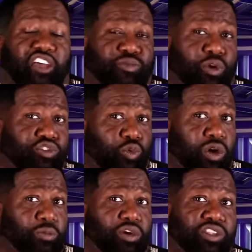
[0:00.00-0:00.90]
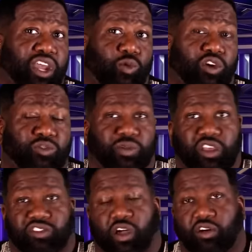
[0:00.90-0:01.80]
Now, I spoke to one brother that was a
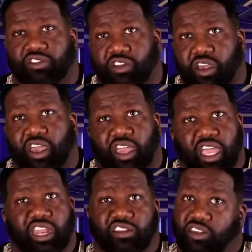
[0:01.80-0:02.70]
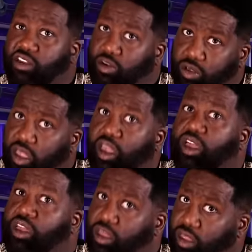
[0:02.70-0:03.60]
police officer, and he said, "Oh
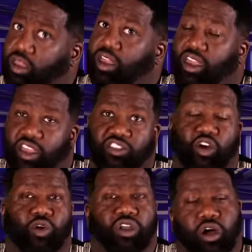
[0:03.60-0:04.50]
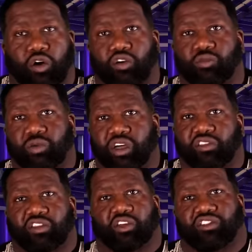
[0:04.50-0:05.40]
yeah, it, it's going on,
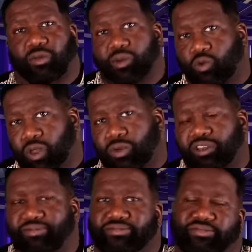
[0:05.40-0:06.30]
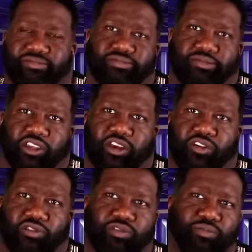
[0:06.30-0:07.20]
but you know, some of the women, you
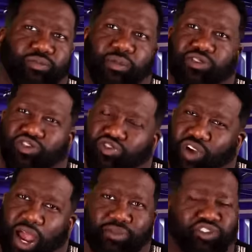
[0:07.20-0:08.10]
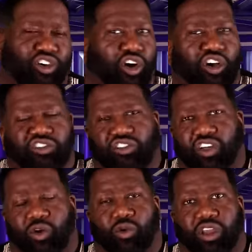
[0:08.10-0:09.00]
know, maybe just drop the
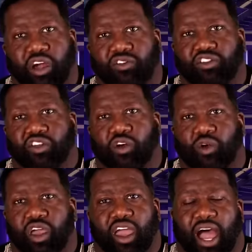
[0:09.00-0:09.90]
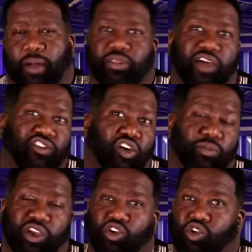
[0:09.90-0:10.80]
charges or whatever." So I'm never
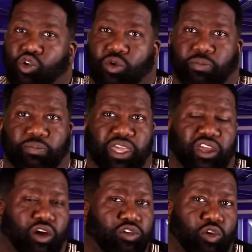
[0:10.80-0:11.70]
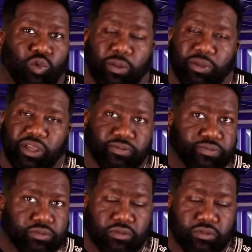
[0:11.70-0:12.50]
gonna be cool with beating on the women.